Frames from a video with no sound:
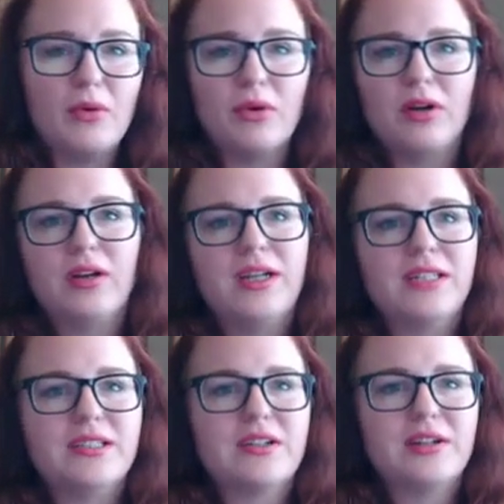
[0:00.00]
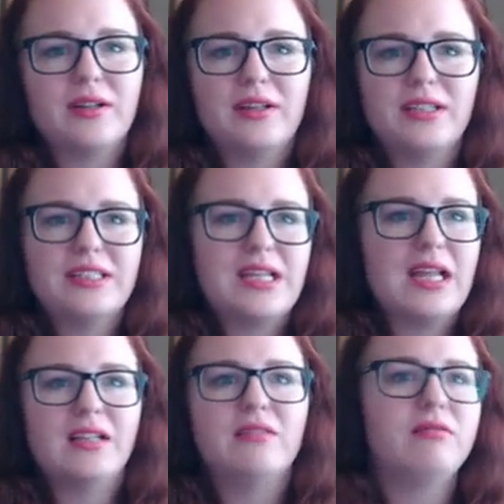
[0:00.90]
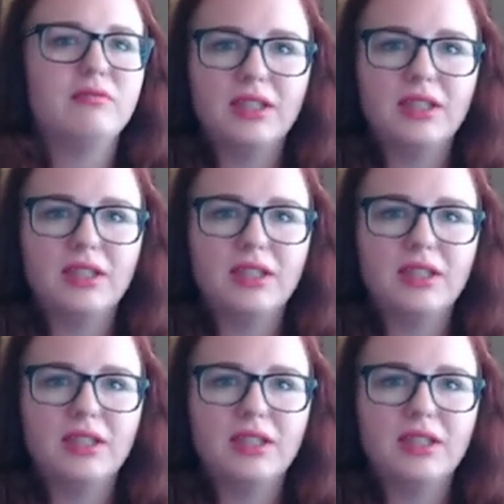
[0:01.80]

or it's going to send